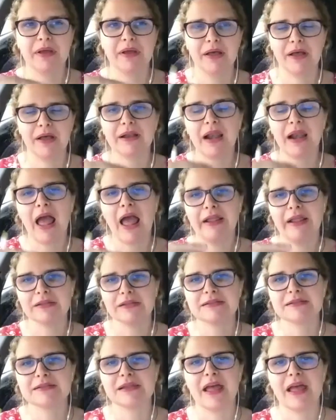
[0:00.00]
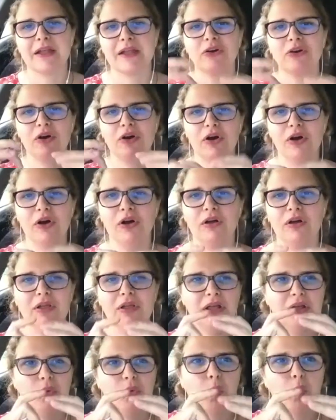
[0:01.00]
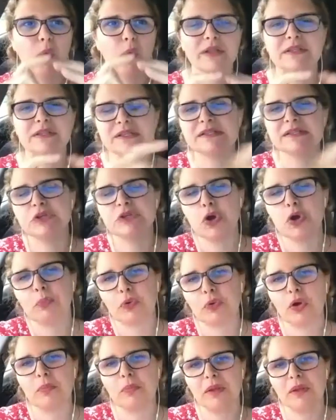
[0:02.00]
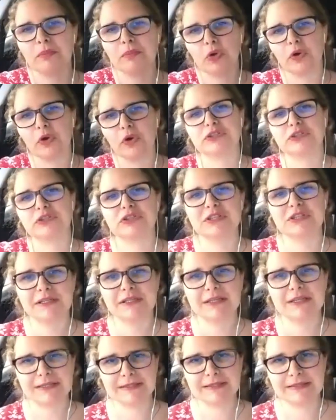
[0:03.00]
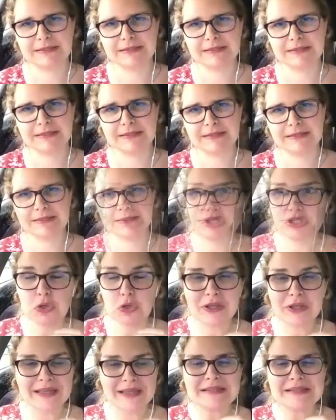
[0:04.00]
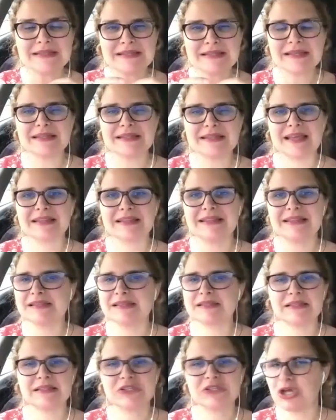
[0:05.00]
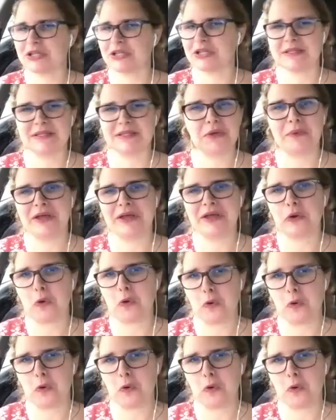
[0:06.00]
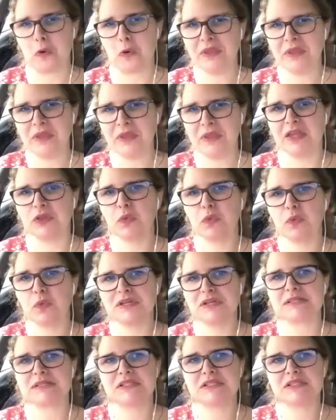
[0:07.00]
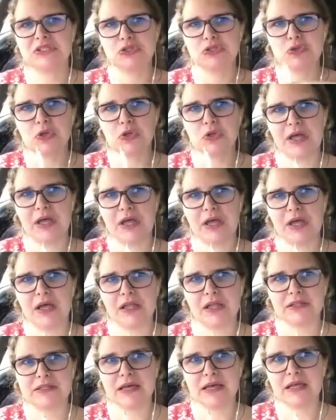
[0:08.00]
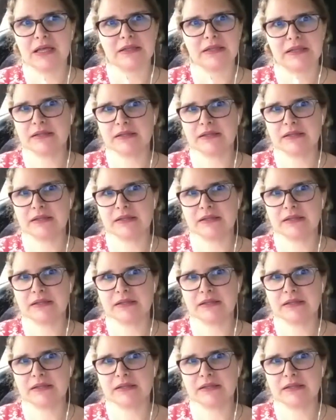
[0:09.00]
clients, like, what is your problem going to the dentist? You can see that this is not new at all. It was done in